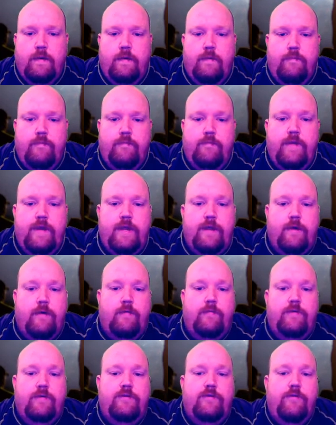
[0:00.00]
Video.
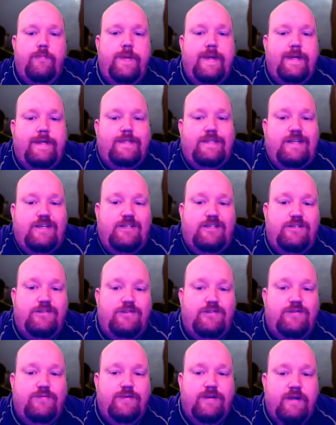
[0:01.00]
The two biggest
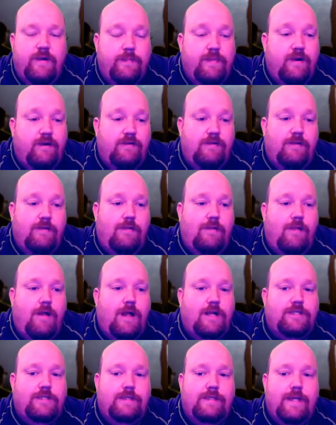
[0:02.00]
issues when compared to the
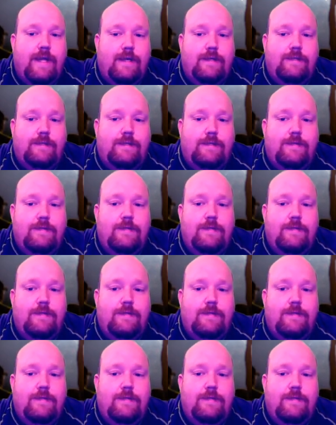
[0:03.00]
Logitech